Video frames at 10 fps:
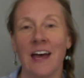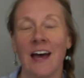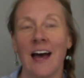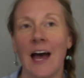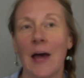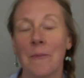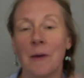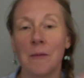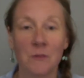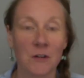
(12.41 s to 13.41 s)
Um,
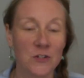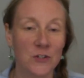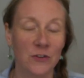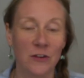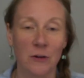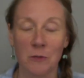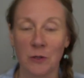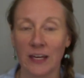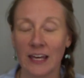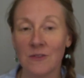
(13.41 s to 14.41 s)
I'm a registered
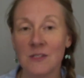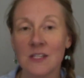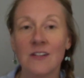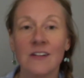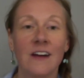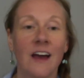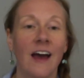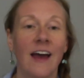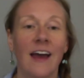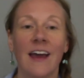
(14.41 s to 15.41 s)
therapeutic counselor,
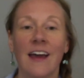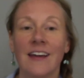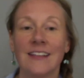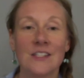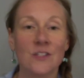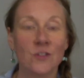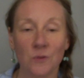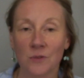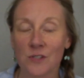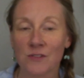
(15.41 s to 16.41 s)
a
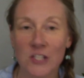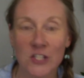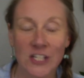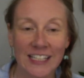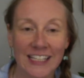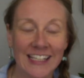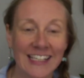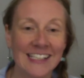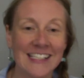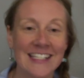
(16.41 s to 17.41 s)
student of the Gene
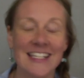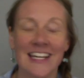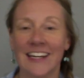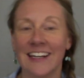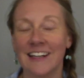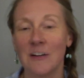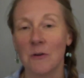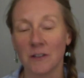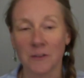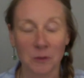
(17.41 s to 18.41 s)
Keys, a
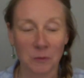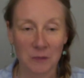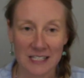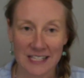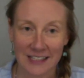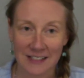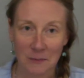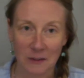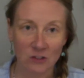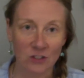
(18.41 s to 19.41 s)
quantum human design
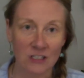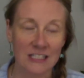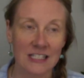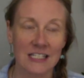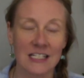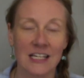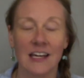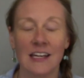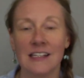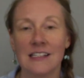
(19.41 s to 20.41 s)
specialist,
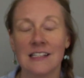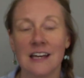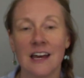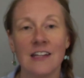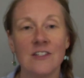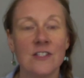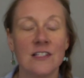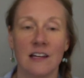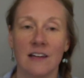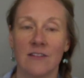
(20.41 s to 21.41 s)
and I just
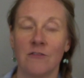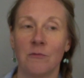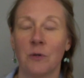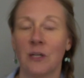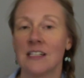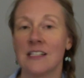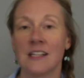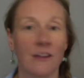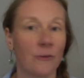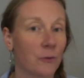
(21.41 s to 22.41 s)
love putting
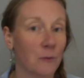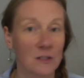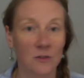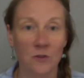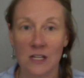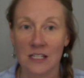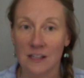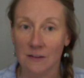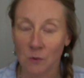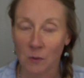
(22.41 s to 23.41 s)
together the mysteries
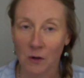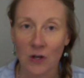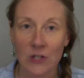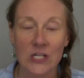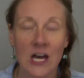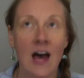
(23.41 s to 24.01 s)
of the world.